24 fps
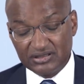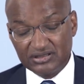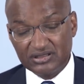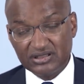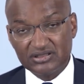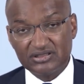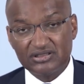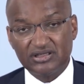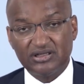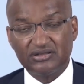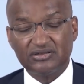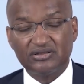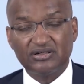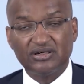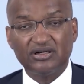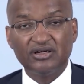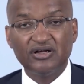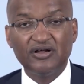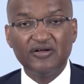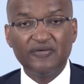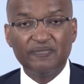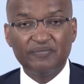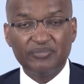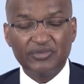etc.,
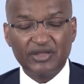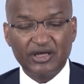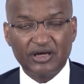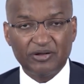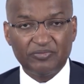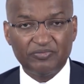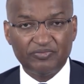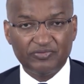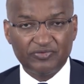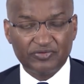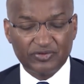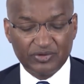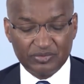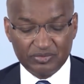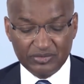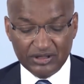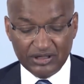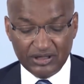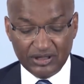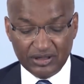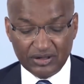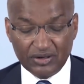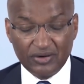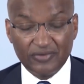from
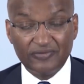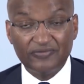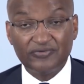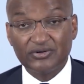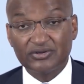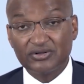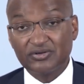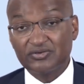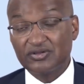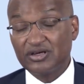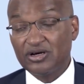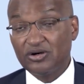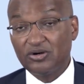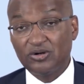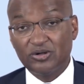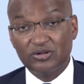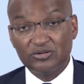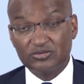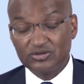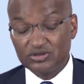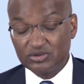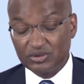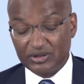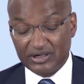the comfort of their
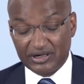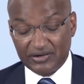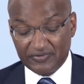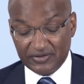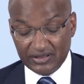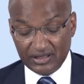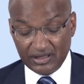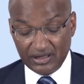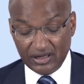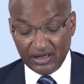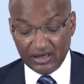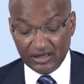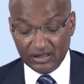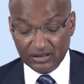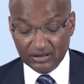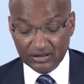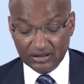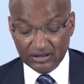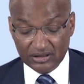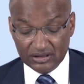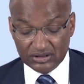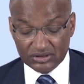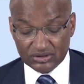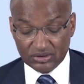homes, wherever they are.
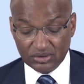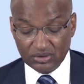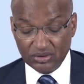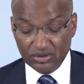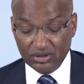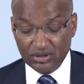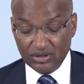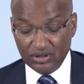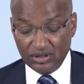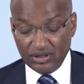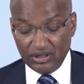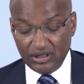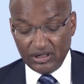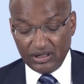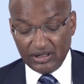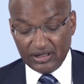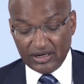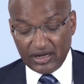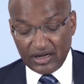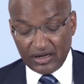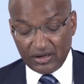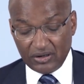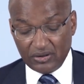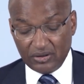So
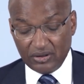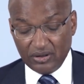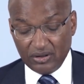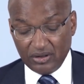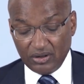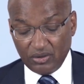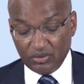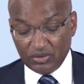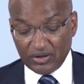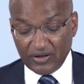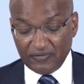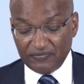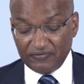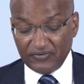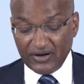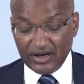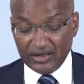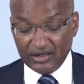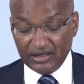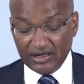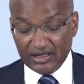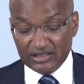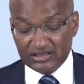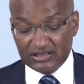now we are
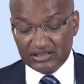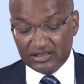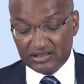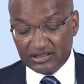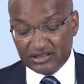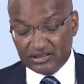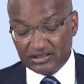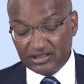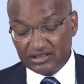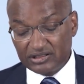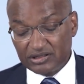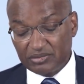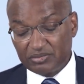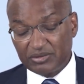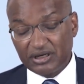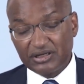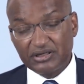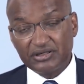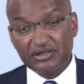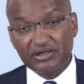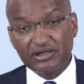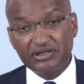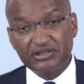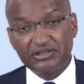finalizing the data
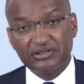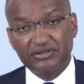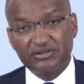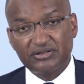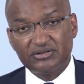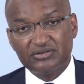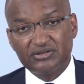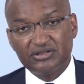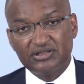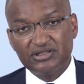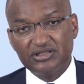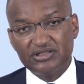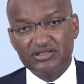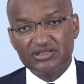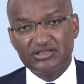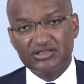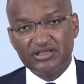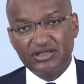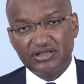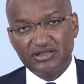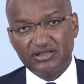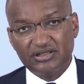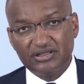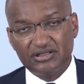migration on this,
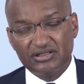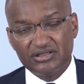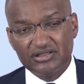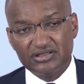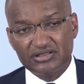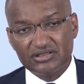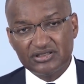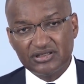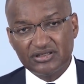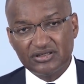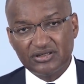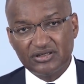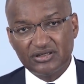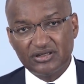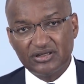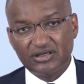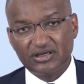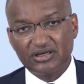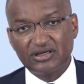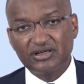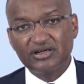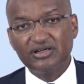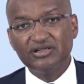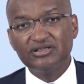and it is
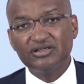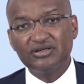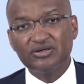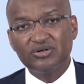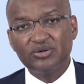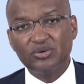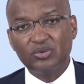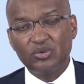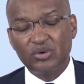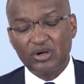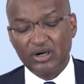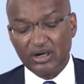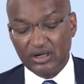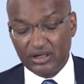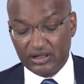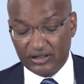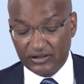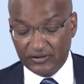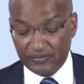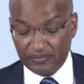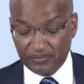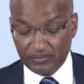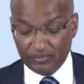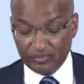critical work.
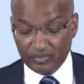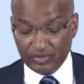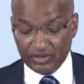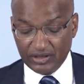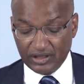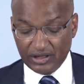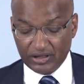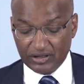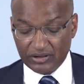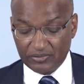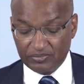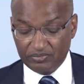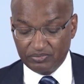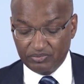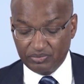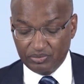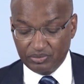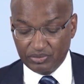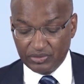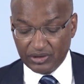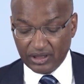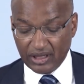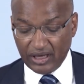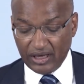
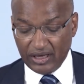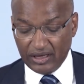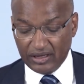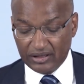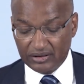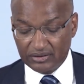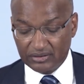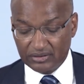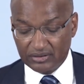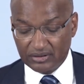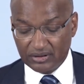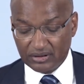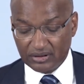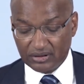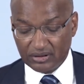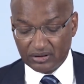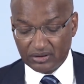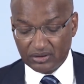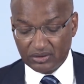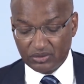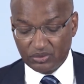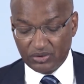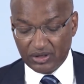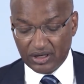And
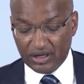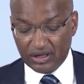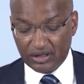we